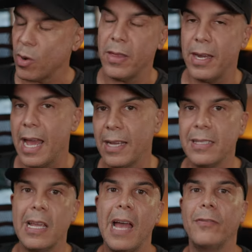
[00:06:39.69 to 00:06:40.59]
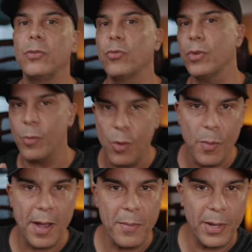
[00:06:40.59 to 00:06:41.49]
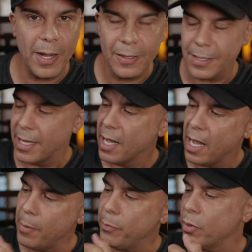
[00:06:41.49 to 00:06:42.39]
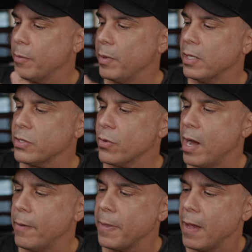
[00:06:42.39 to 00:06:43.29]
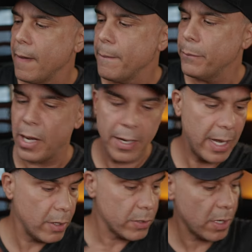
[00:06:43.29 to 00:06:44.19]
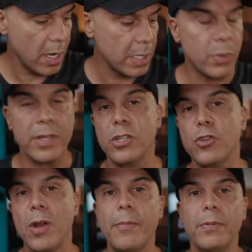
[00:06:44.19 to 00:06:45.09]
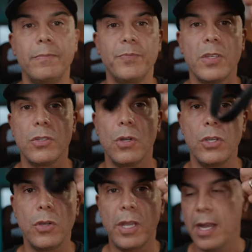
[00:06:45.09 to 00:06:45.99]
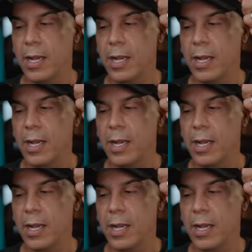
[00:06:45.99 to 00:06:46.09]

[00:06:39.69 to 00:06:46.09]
rather than actually have to remove my belt and put a belt around. But it also comes with a strap, so you can